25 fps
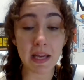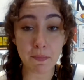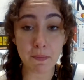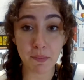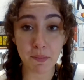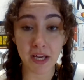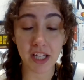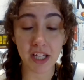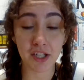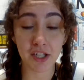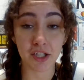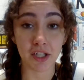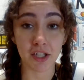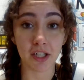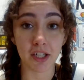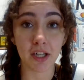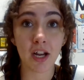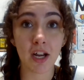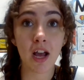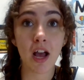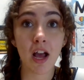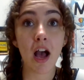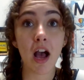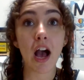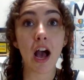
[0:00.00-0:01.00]
a
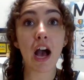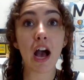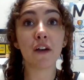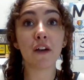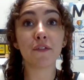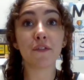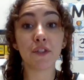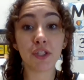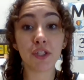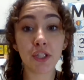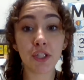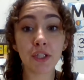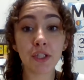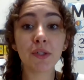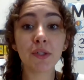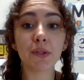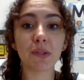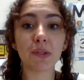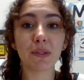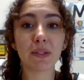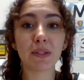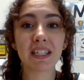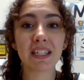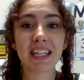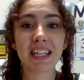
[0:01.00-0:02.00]
picture of
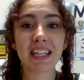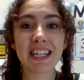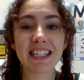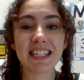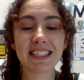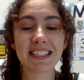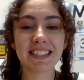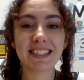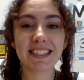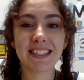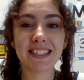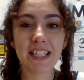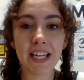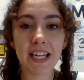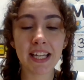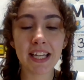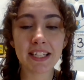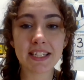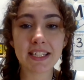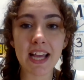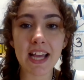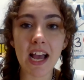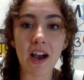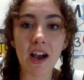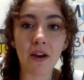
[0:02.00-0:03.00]
you
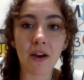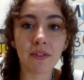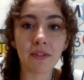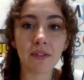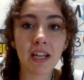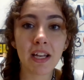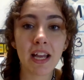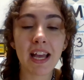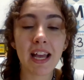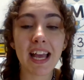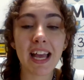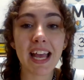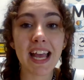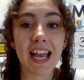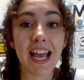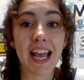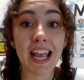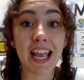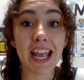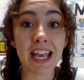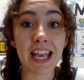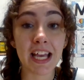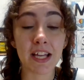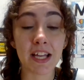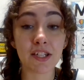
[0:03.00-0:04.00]
sitting down
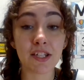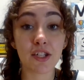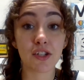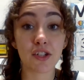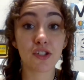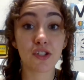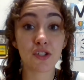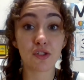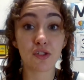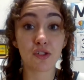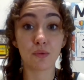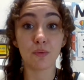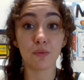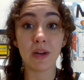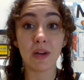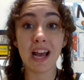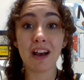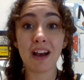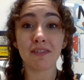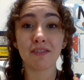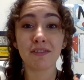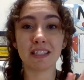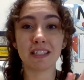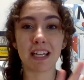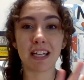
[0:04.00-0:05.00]
and
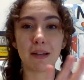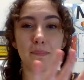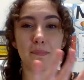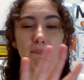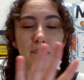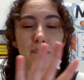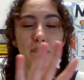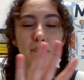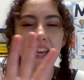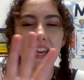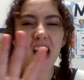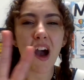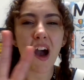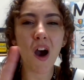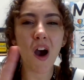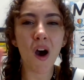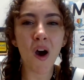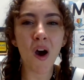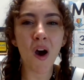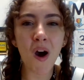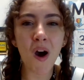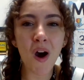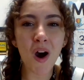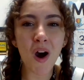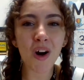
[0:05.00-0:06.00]
surrounded by
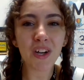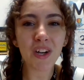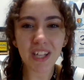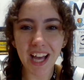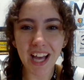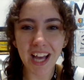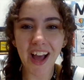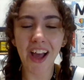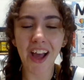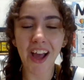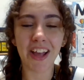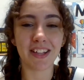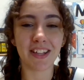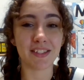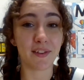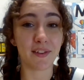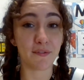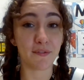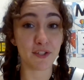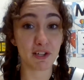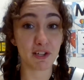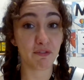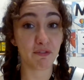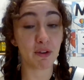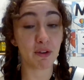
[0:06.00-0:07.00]
all kinds
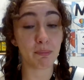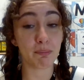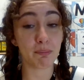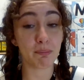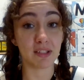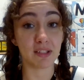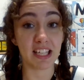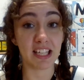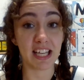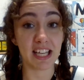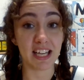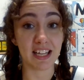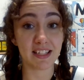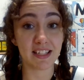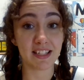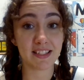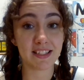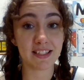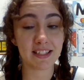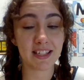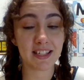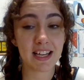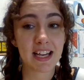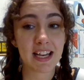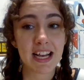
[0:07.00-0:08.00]
of different
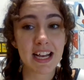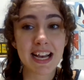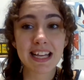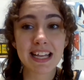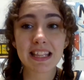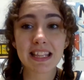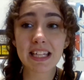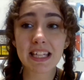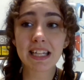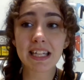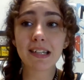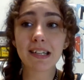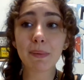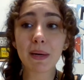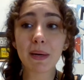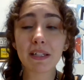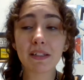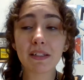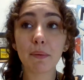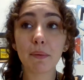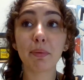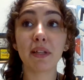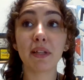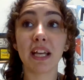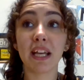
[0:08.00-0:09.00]
plants. Think
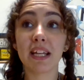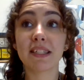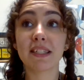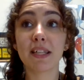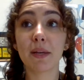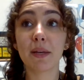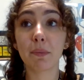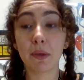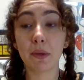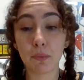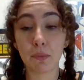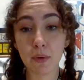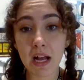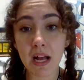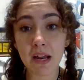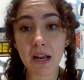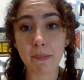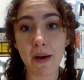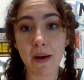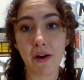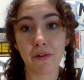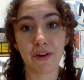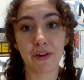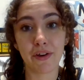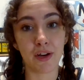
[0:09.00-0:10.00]
about the plants that we read
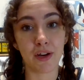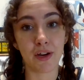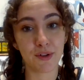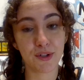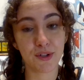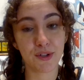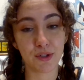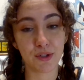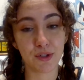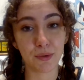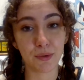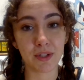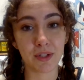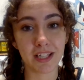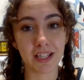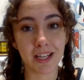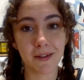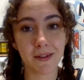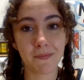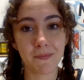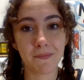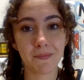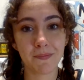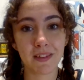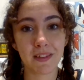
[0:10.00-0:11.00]
about in our story.